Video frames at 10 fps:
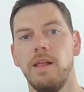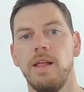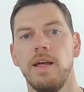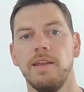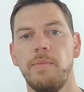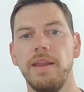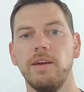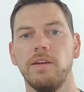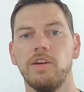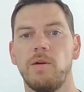Depending on
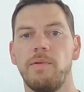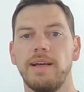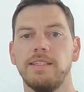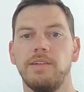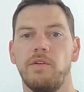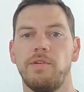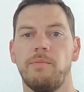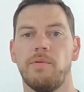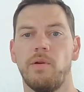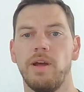the complexity of your
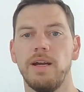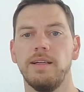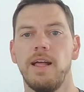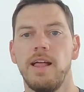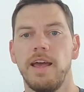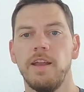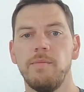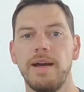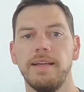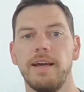product, it
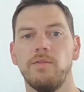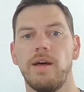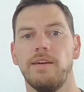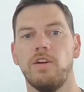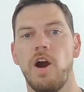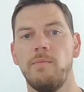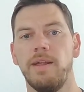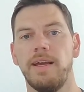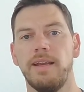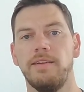might get rather
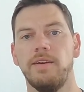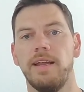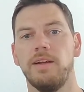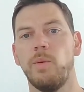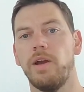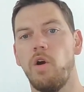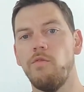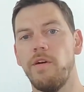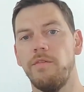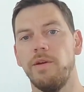complicated to get a quick
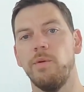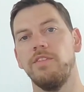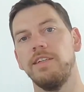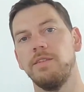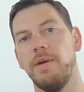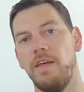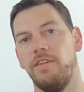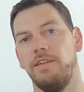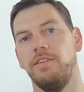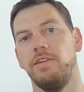overview with this method,
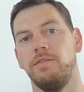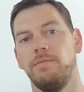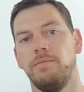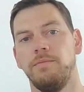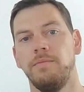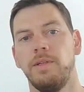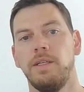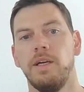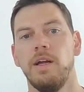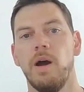though.
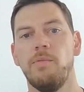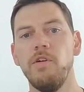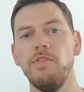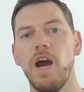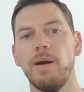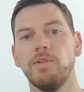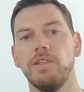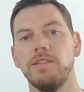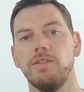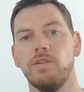A proven option
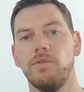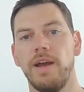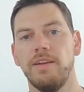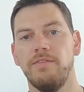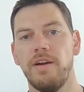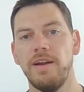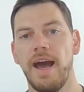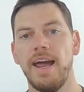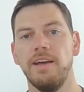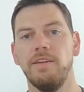is to create a very
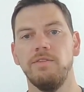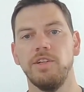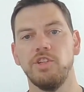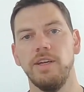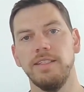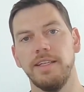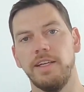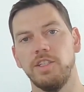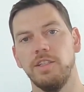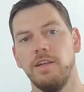high-level
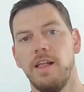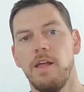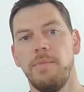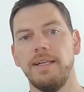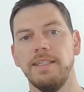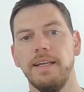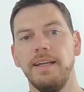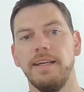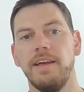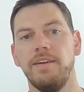visualization, basically
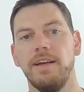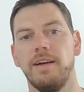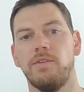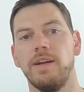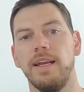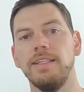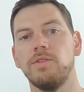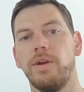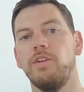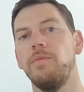giving a release
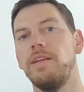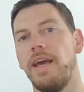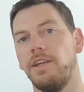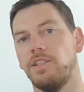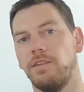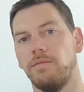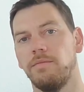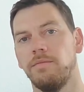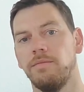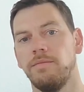recommendation.
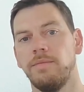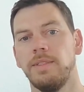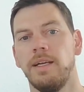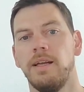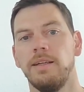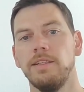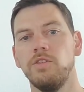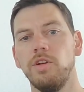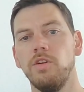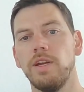This
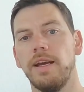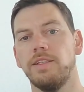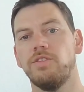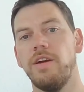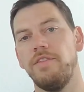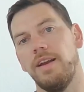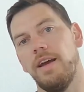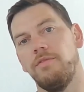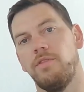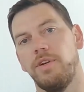could look like a traffic light,
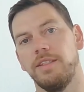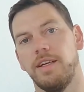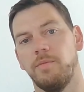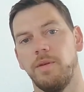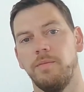for example.